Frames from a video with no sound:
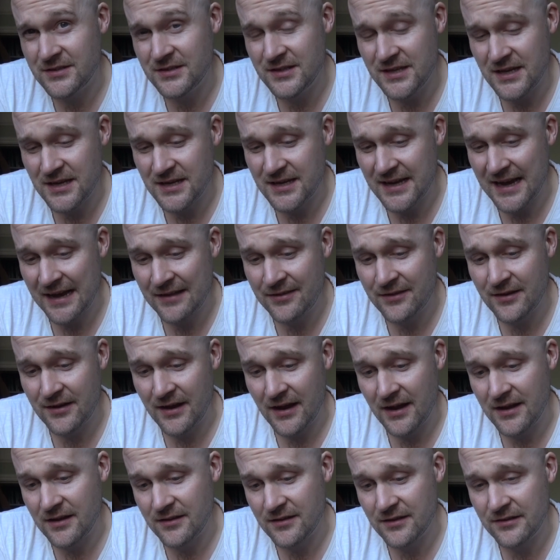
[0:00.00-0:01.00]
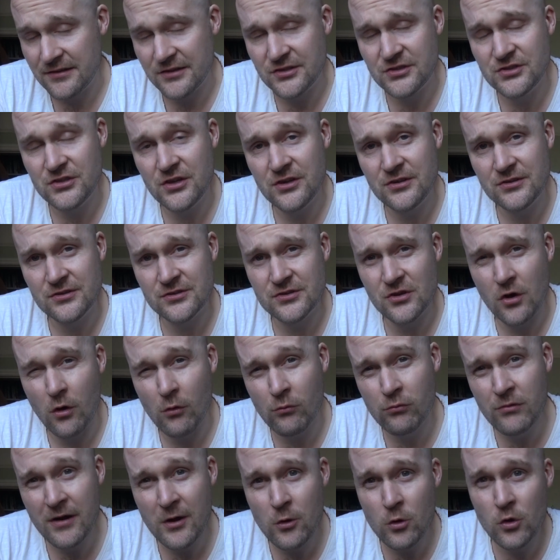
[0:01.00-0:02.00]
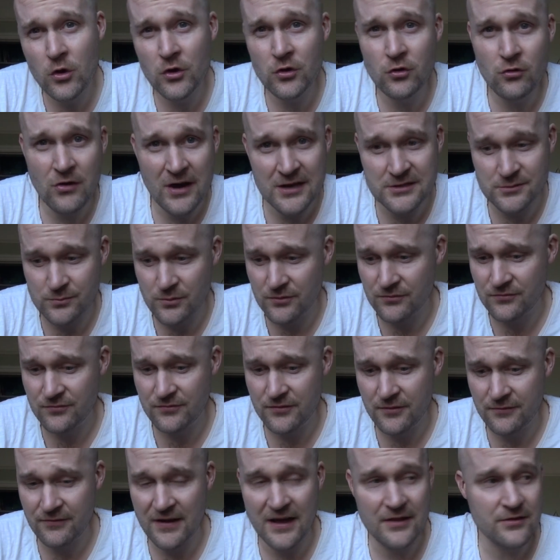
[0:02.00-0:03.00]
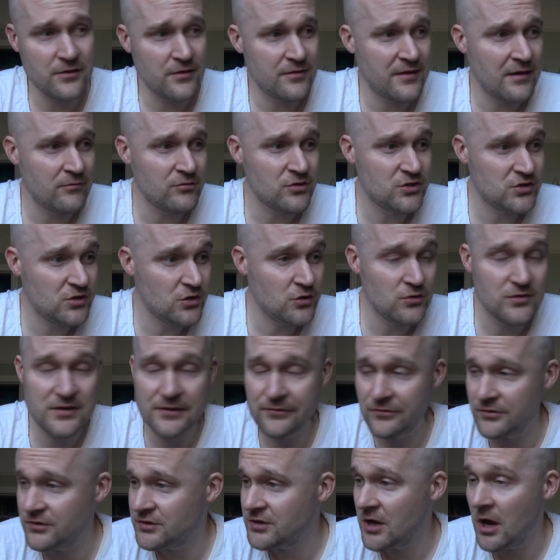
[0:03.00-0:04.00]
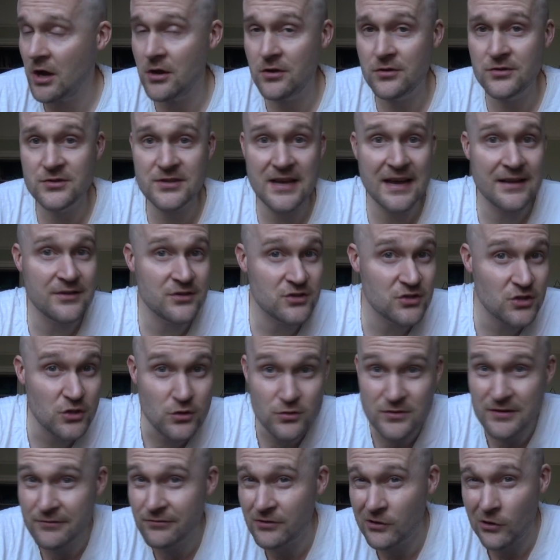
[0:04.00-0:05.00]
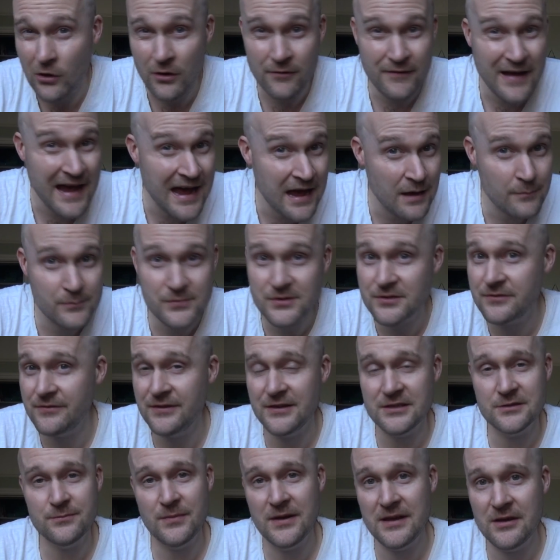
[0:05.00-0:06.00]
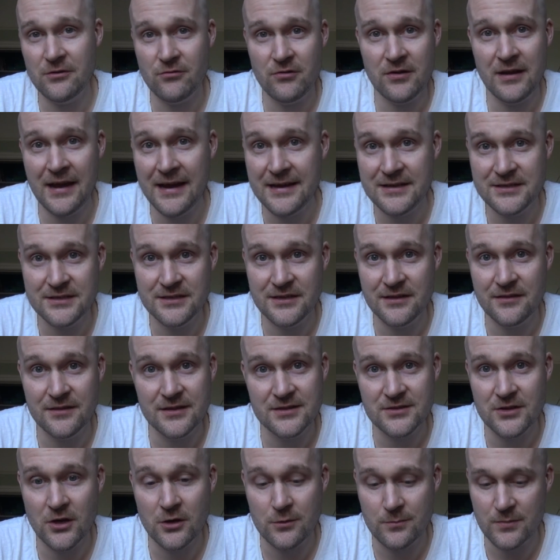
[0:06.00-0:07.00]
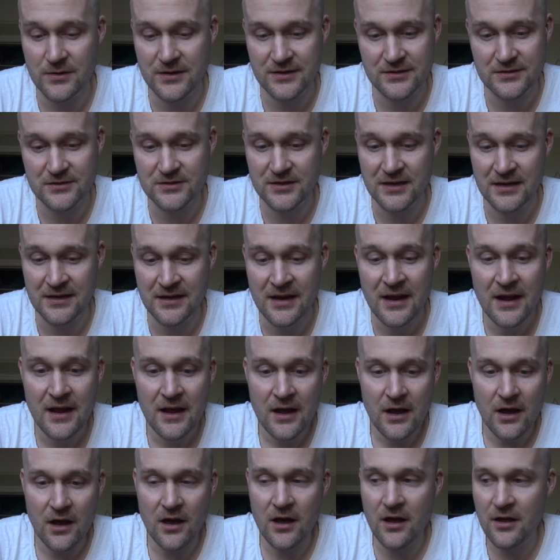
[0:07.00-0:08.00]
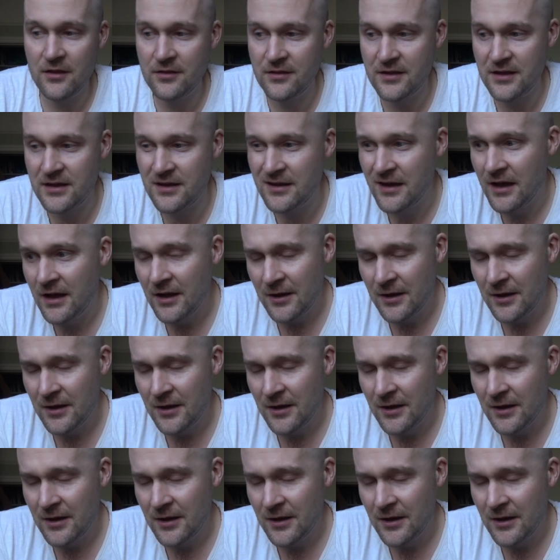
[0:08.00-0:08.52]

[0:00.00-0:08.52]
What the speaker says: the candidate, that the student has got a real good grasp of the fact that there are two different tones and two different kind of atmospheres being created in this opening scene. The